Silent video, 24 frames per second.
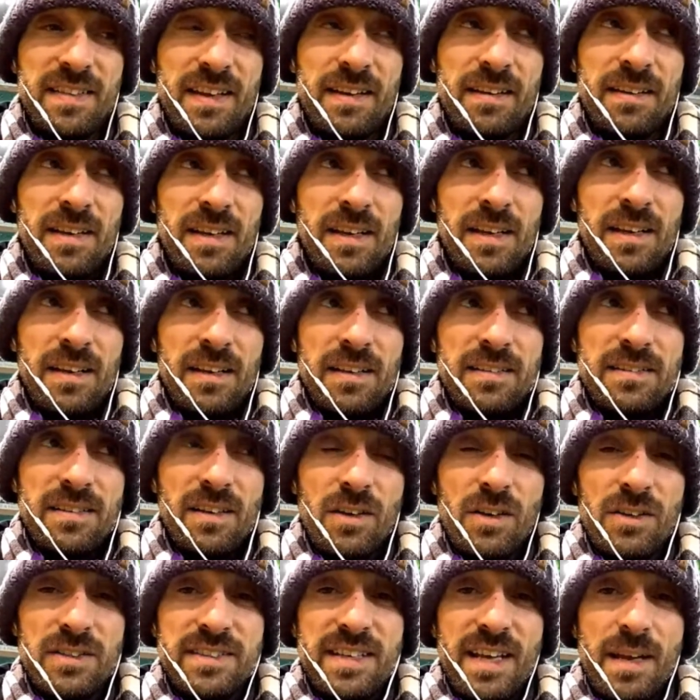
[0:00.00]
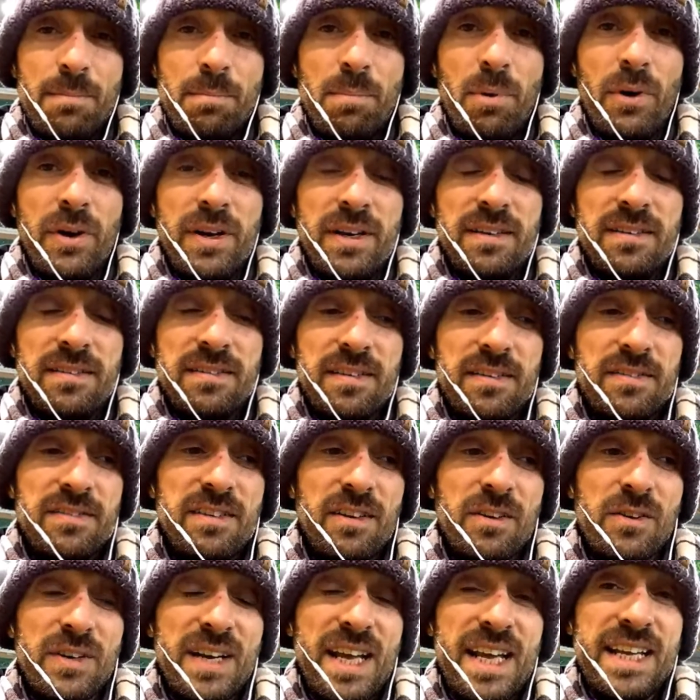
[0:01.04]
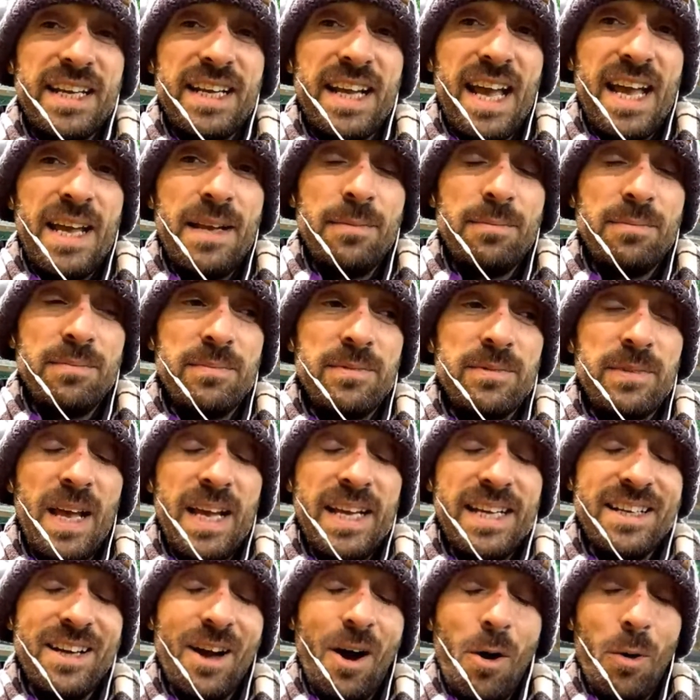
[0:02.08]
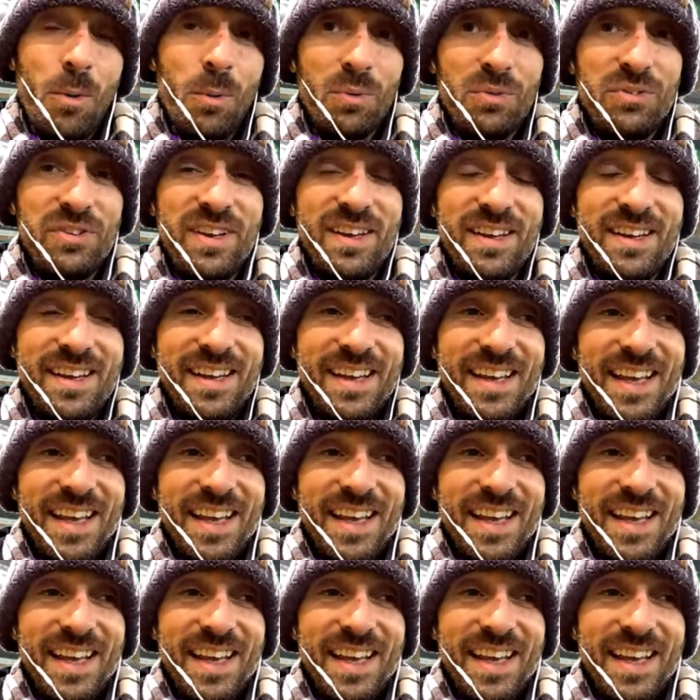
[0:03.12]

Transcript: They're stuck on 10 points. They're stuck on 8 goals.